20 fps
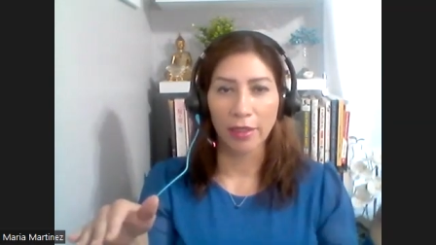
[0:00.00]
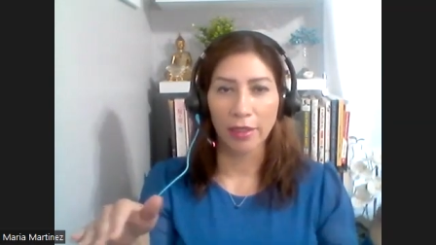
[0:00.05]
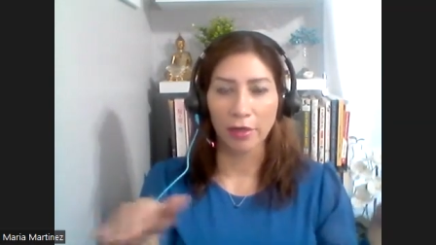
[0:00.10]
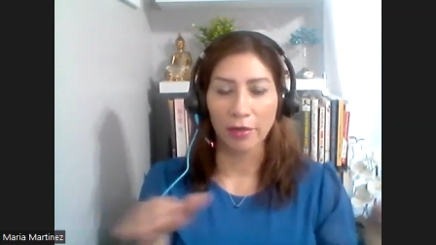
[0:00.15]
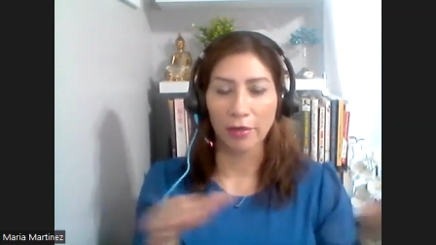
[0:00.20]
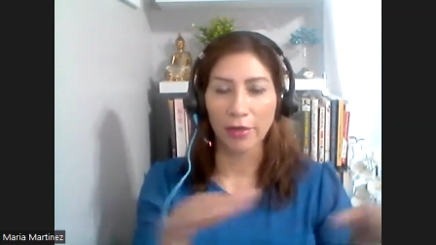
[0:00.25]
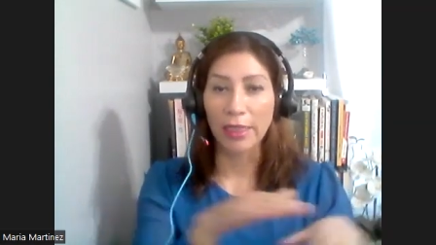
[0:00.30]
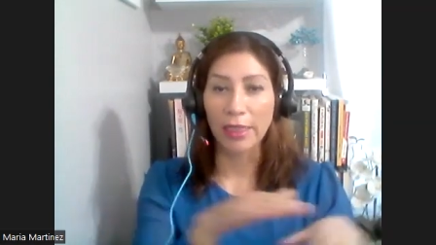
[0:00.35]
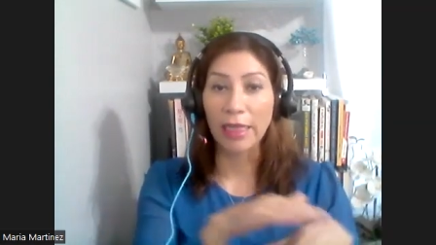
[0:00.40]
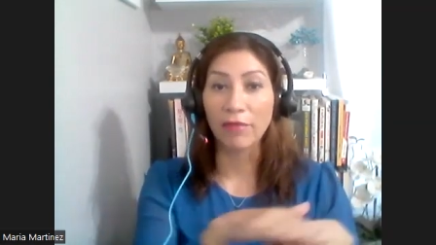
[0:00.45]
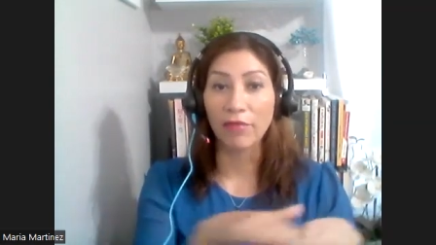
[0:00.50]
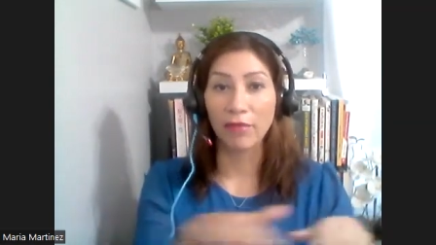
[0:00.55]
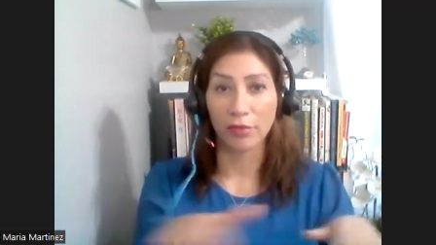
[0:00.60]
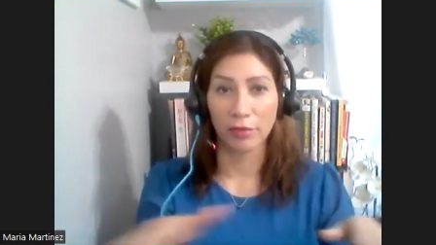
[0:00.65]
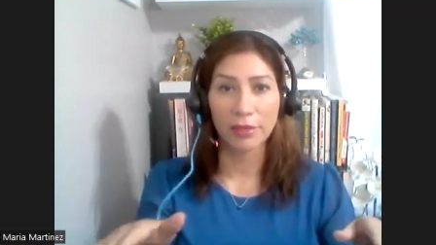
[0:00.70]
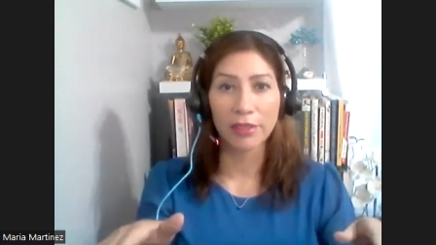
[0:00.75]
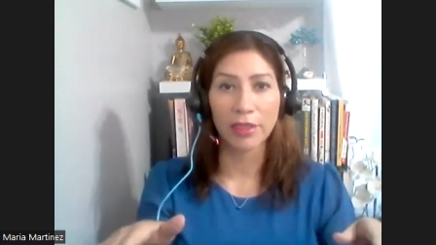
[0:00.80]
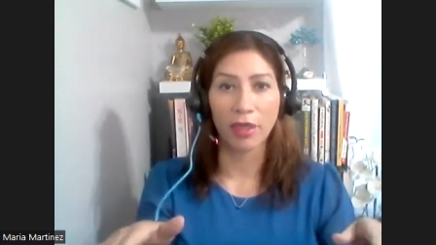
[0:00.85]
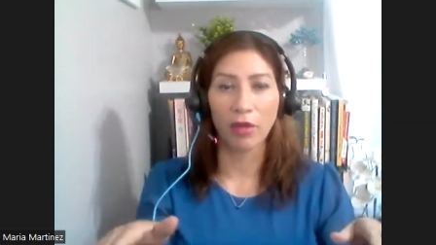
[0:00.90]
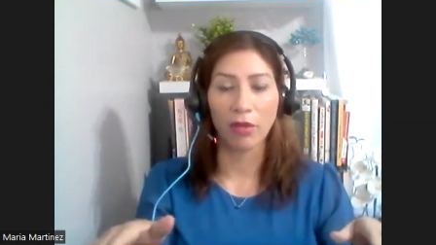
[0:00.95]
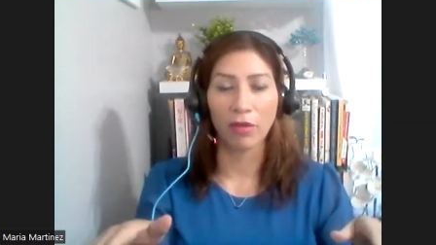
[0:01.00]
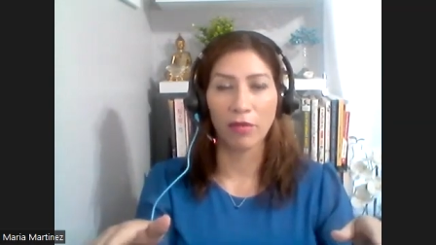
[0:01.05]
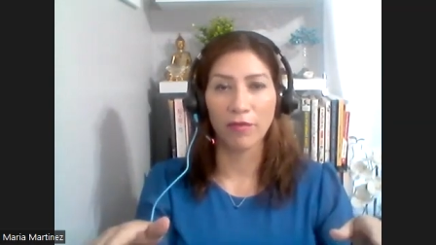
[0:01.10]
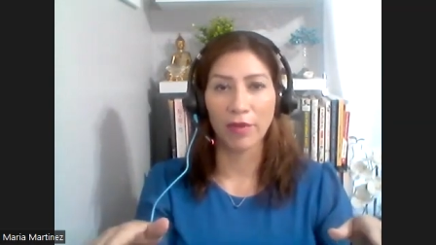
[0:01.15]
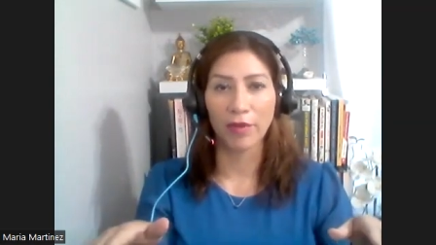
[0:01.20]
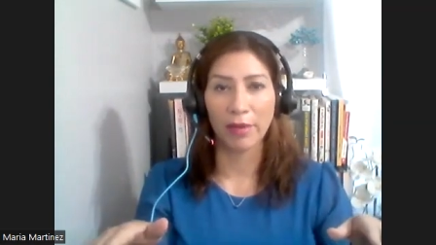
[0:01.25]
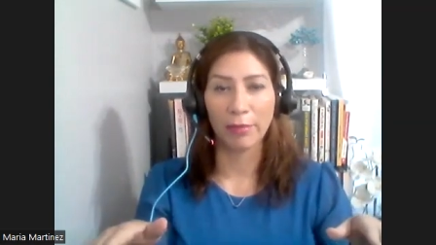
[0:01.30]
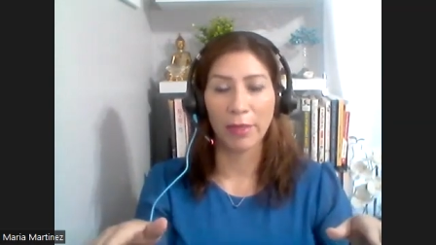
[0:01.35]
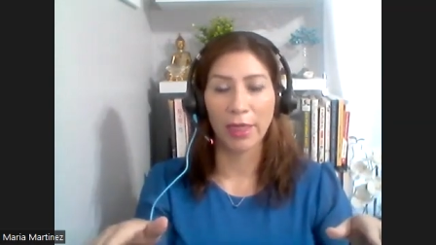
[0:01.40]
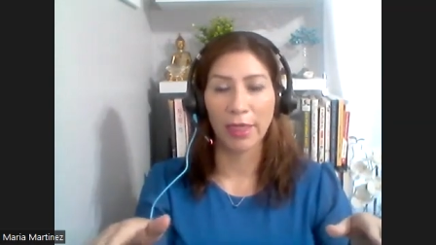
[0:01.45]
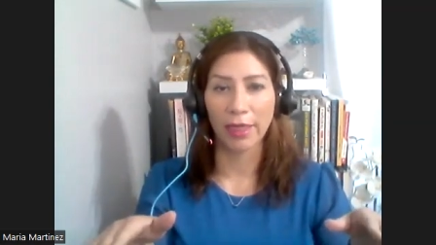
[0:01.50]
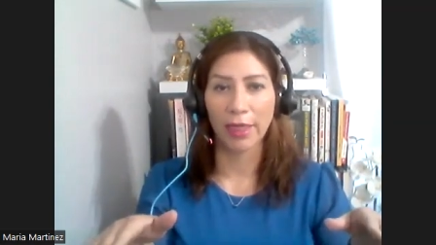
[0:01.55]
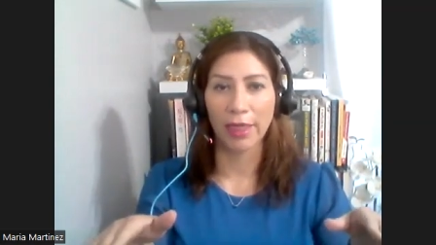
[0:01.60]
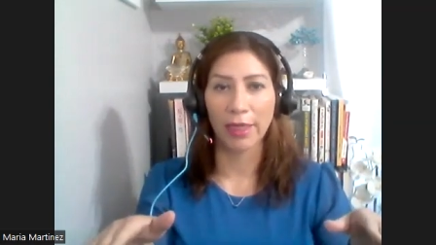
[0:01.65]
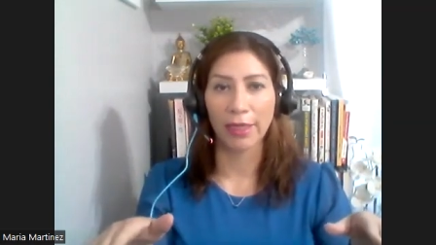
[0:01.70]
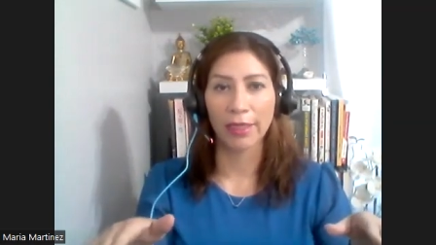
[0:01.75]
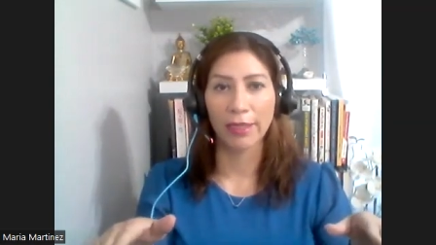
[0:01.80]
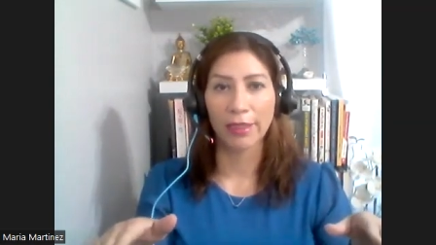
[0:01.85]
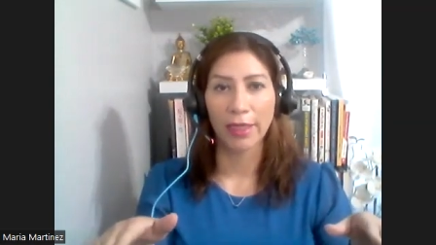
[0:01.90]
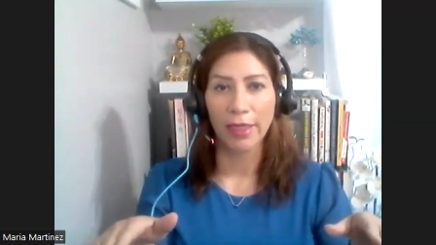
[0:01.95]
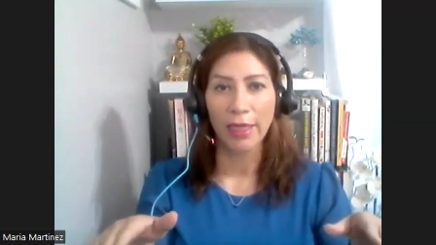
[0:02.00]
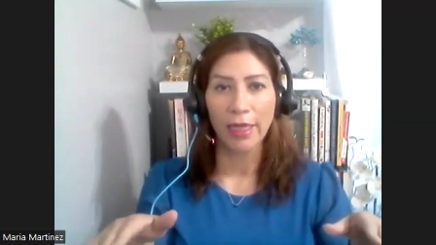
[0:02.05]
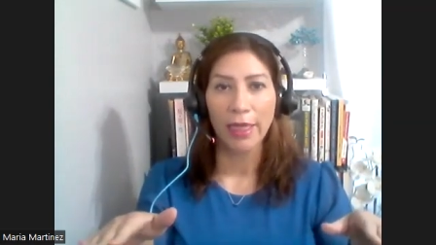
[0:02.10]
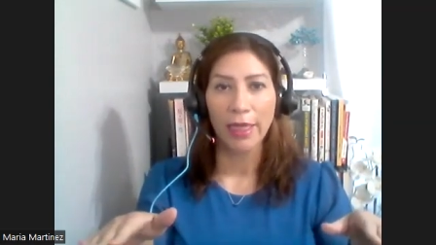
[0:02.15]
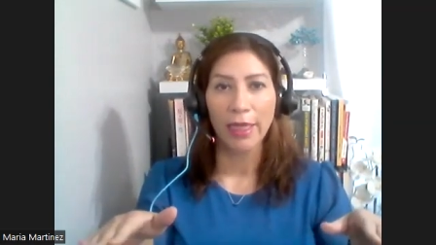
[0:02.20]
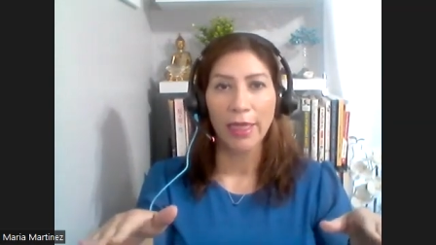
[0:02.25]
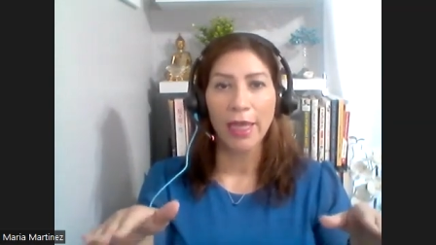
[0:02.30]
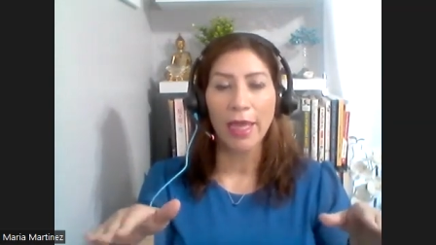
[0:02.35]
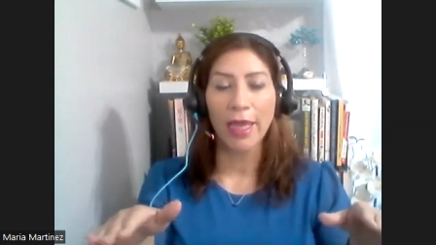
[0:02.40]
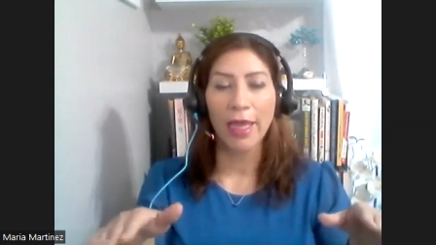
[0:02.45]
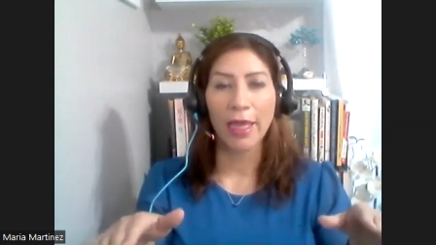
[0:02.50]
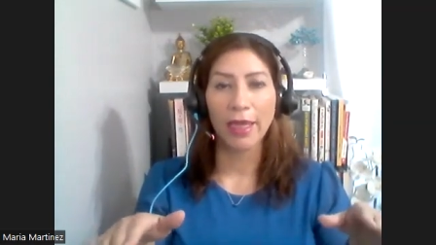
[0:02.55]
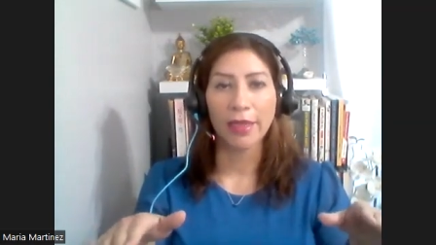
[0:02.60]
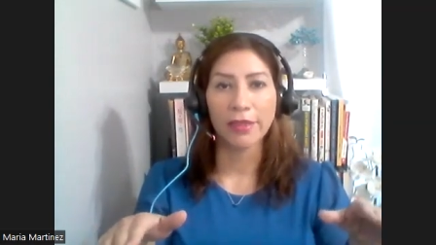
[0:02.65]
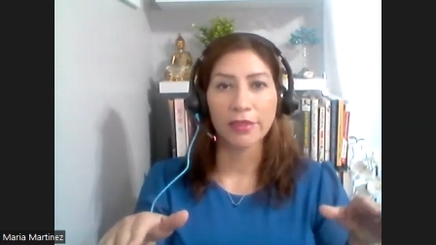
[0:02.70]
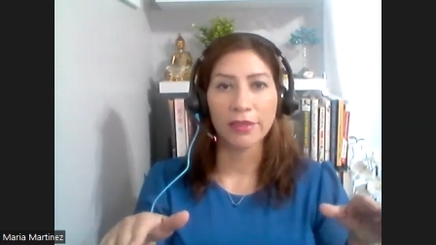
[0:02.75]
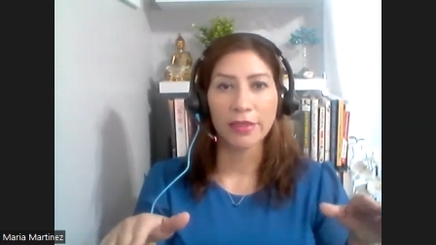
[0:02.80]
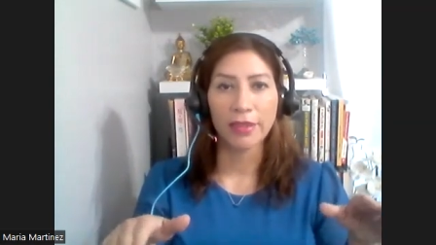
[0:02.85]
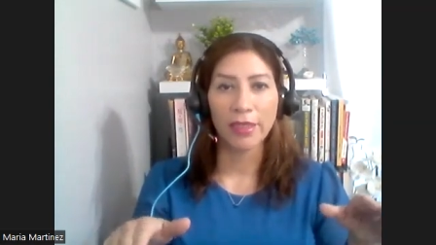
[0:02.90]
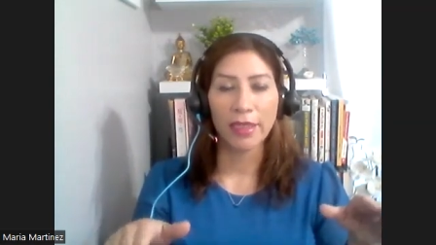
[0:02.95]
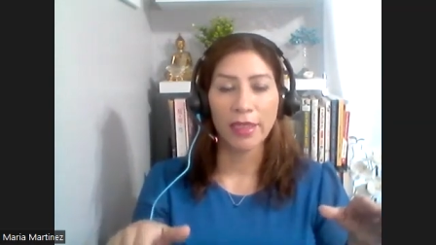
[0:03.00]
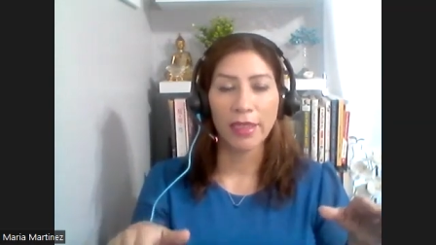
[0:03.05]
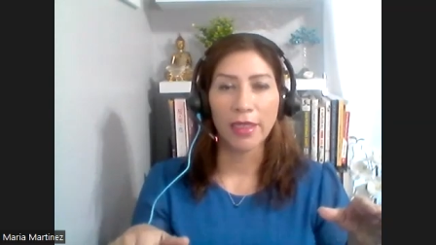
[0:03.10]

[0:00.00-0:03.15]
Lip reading: they're leveled, all of them aligned. And